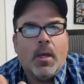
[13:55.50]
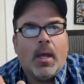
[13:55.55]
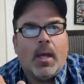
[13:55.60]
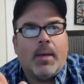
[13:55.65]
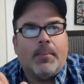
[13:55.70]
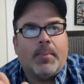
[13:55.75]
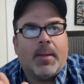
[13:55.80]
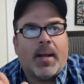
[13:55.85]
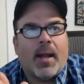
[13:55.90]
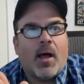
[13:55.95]

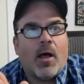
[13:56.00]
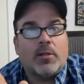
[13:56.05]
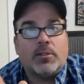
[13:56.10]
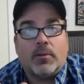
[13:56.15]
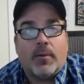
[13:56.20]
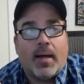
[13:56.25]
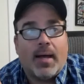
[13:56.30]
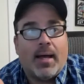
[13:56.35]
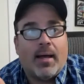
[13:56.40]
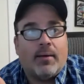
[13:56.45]
but I also
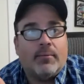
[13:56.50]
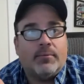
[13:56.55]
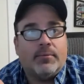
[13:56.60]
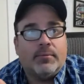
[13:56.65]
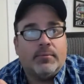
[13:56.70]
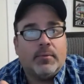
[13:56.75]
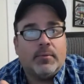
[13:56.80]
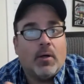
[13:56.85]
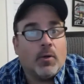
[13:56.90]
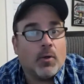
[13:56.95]
have
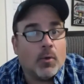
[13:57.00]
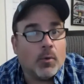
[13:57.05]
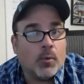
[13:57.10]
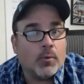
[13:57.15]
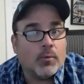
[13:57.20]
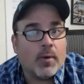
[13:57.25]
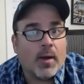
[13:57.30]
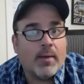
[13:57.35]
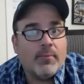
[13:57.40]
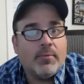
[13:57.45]
a Google
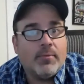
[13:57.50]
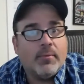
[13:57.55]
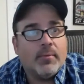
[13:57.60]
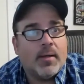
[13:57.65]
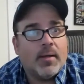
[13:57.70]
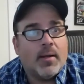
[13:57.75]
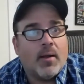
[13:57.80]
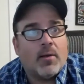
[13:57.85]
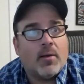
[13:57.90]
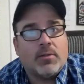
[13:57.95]
Drive
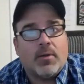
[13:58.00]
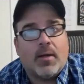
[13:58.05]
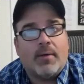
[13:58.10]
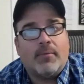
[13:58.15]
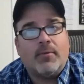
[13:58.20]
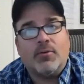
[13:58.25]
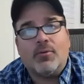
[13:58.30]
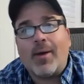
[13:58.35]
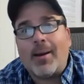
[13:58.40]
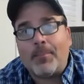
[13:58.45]
and I also have a
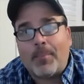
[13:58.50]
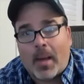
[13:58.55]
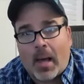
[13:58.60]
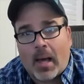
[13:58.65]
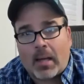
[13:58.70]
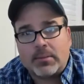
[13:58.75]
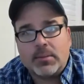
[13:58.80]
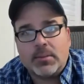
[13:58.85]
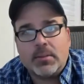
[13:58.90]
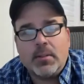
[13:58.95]

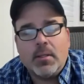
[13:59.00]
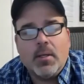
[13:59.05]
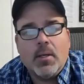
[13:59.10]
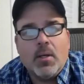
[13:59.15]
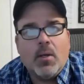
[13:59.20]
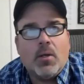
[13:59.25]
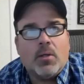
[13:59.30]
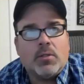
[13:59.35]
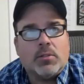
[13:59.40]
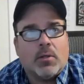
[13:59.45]
Dropbox.
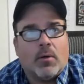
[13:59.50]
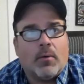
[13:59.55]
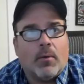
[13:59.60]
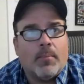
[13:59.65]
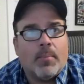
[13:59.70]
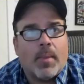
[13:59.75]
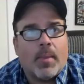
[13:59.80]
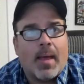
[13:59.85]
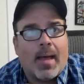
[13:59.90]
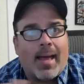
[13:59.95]

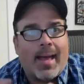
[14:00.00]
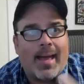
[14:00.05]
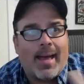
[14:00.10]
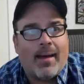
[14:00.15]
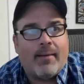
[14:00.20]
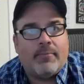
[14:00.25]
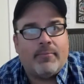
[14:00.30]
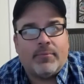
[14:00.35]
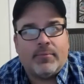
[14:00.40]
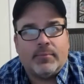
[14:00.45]
So I
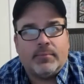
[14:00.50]
have